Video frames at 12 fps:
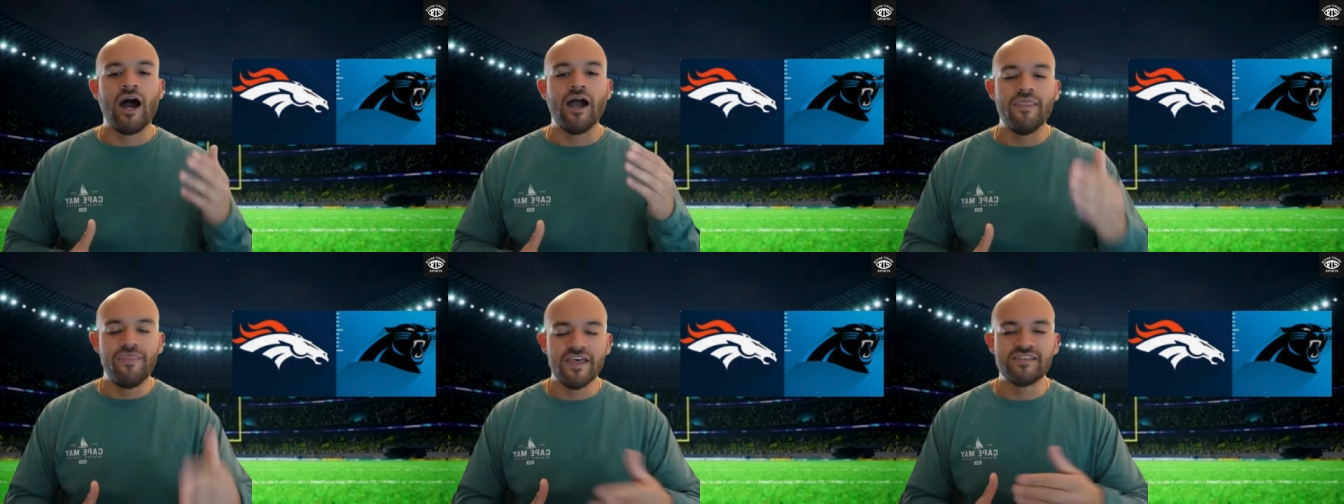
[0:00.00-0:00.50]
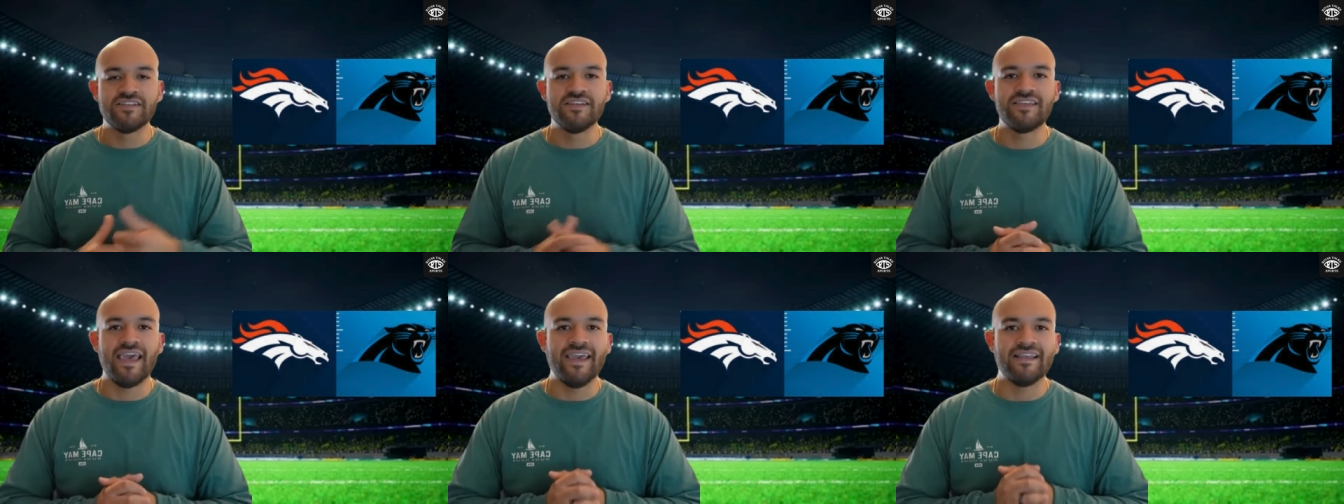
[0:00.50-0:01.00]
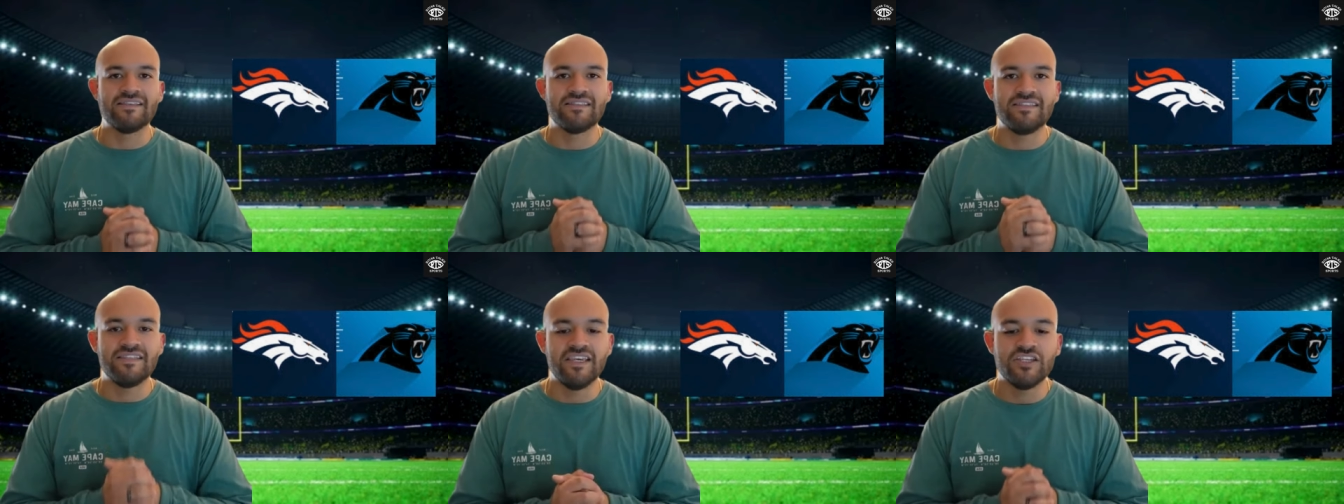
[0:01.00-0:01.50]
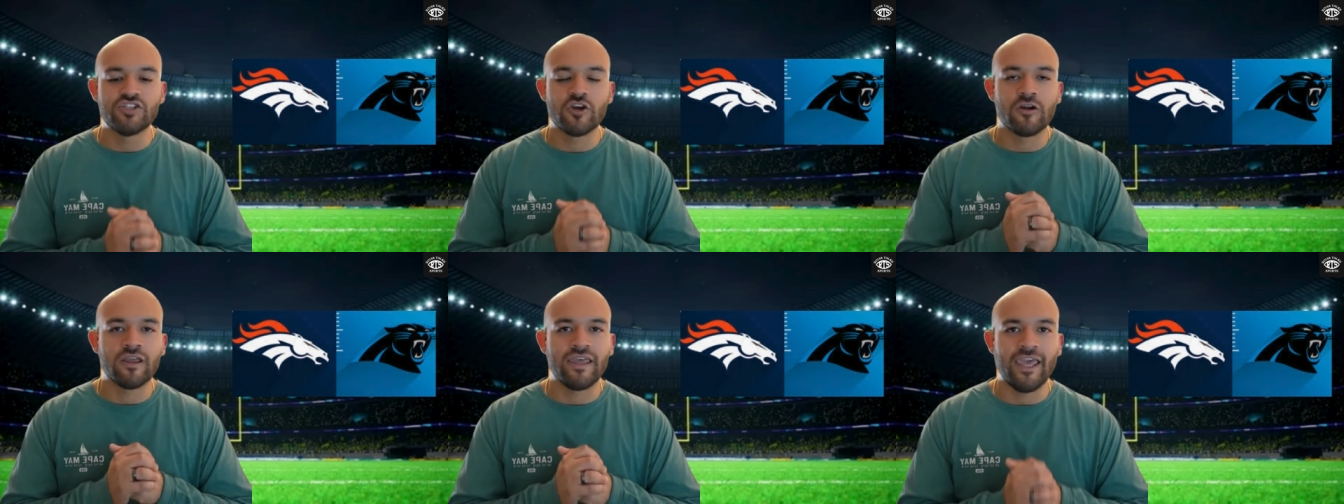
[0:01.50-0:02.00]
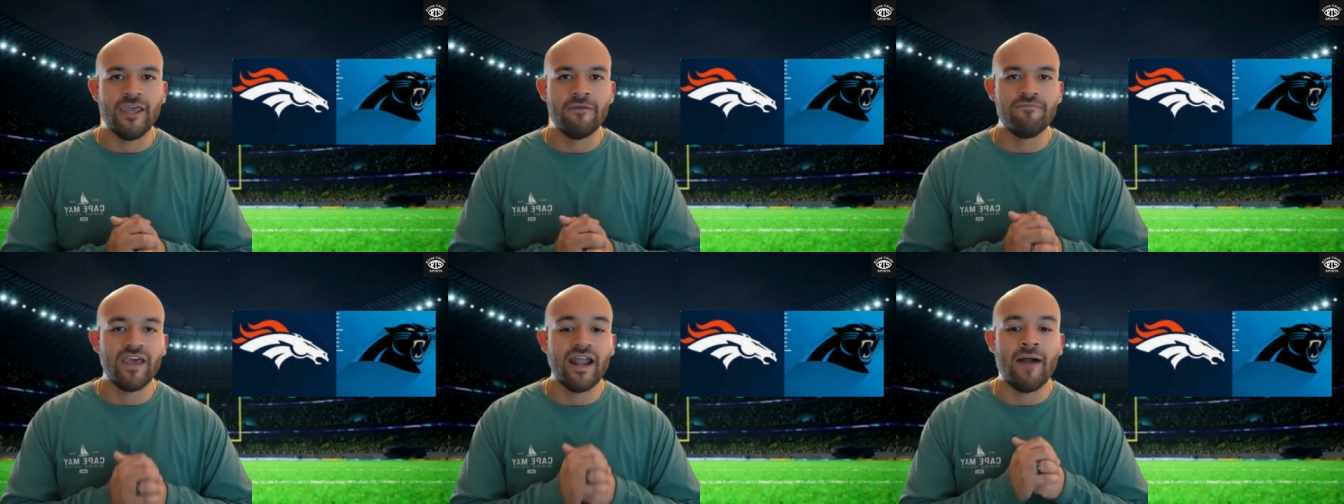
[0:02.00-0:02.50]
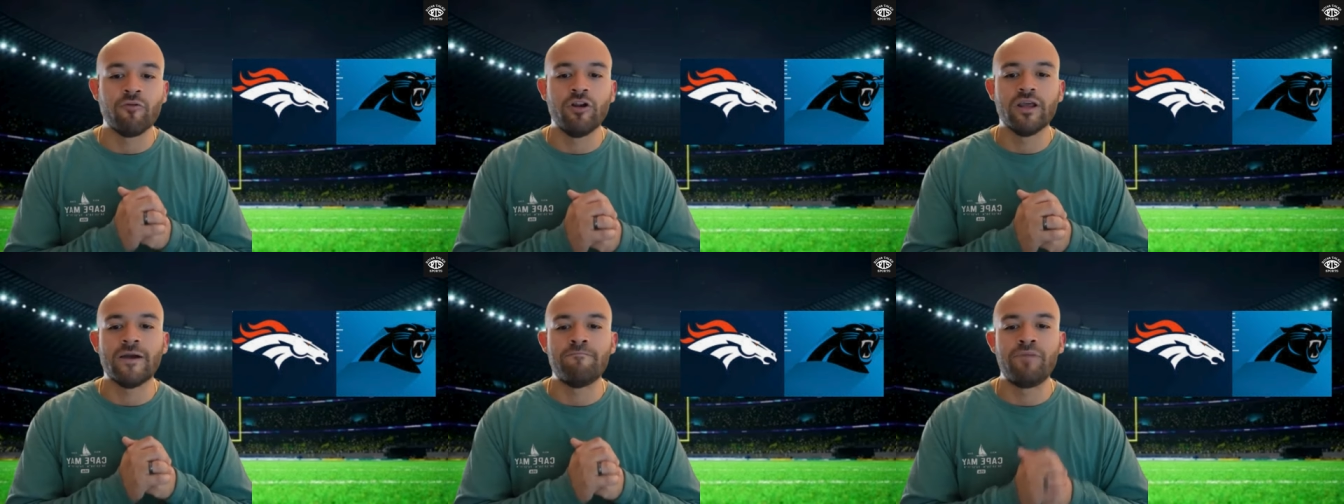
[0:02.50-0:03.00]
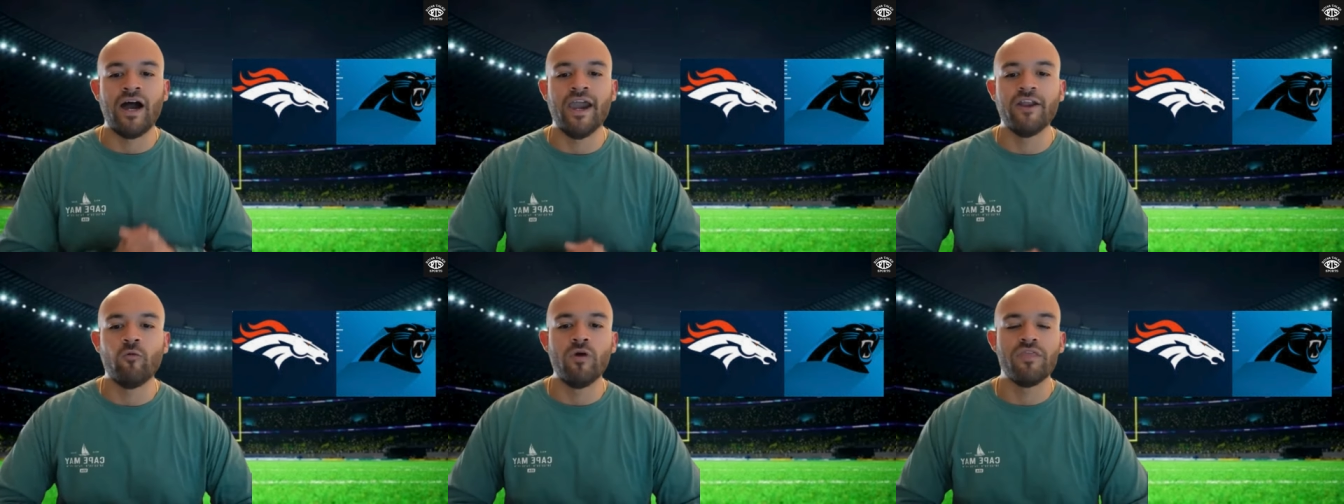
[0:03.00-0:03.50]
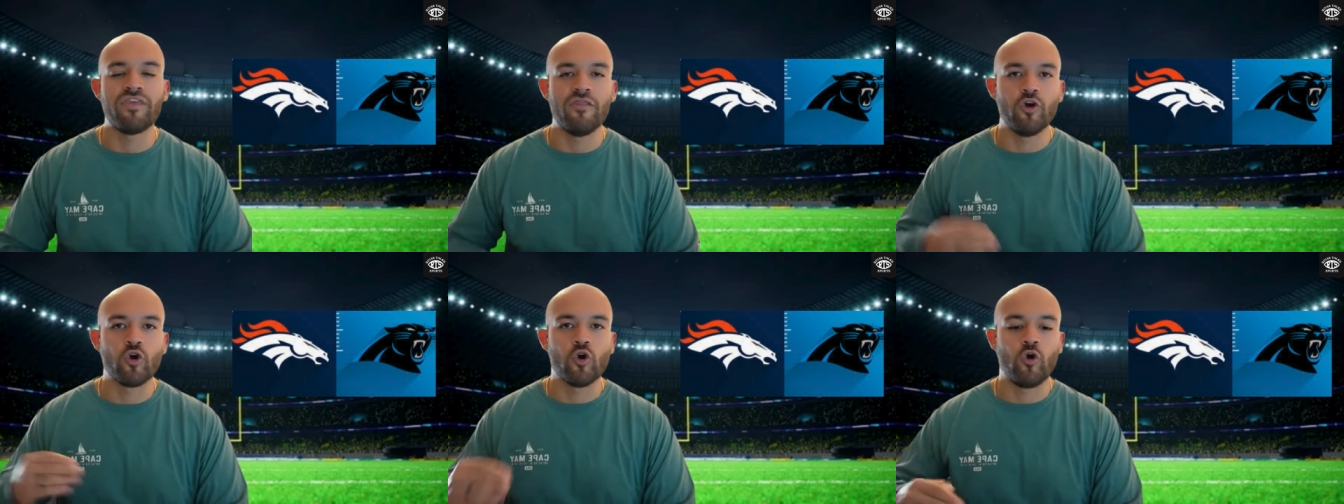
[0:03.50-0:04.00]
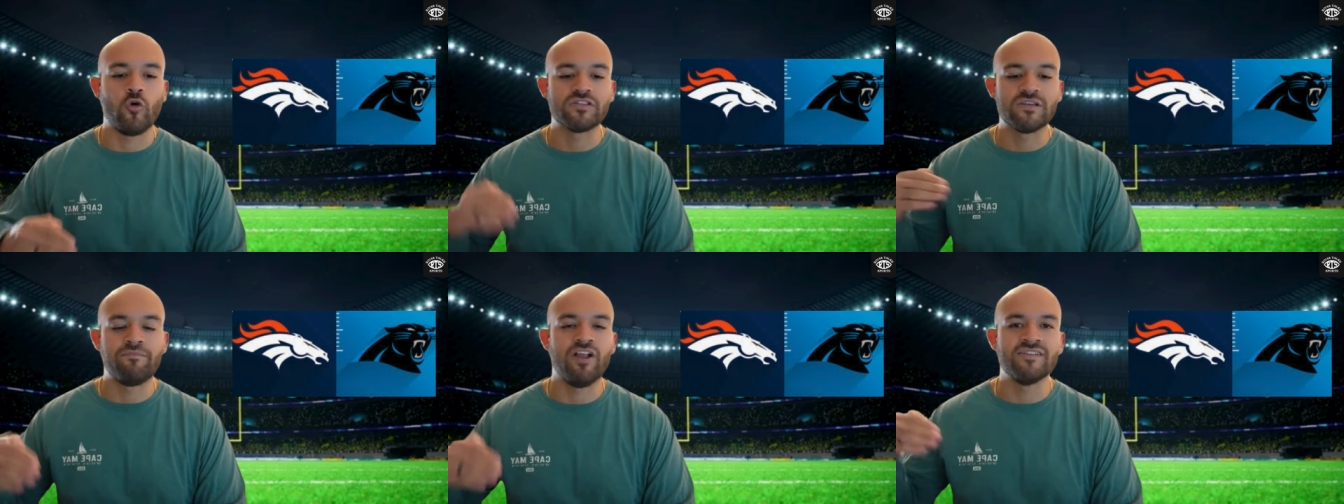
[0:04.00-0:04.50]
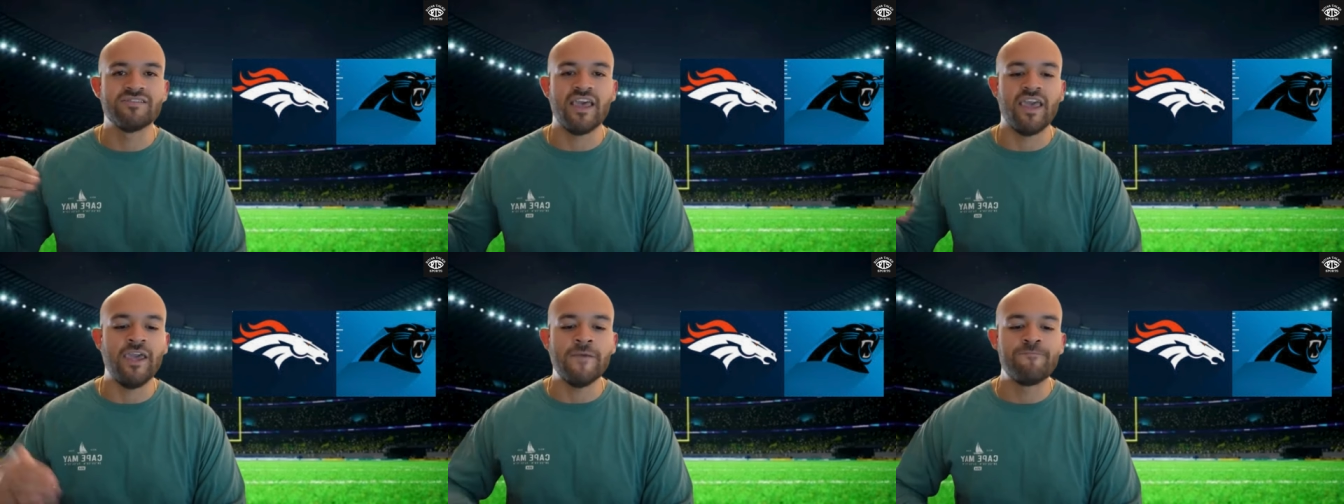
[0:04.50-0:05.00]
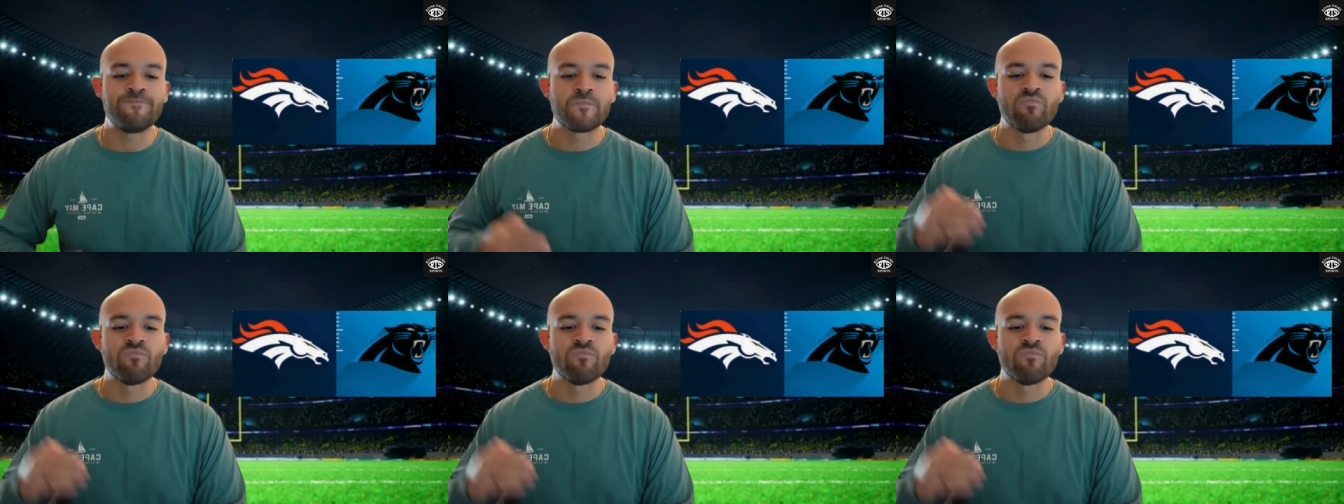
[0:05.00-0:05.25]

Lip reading: This is a teaser game that I'm going to combine with the Colts plus 8.